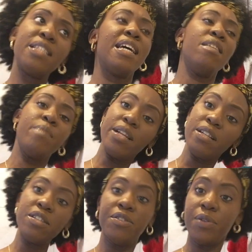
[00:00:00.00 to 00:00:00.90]
10
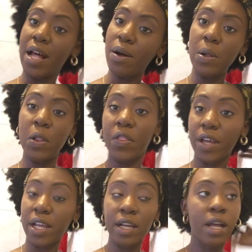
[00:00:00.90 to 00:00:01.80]
minutes to do that whole
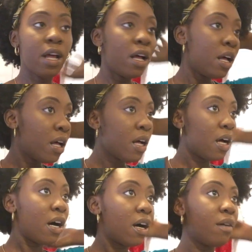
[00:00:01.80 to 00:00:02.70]
thing.
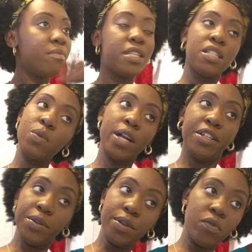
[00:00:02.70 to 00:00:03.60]
This is what I
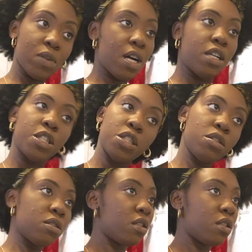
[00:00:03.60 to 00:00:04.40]
do in a rush.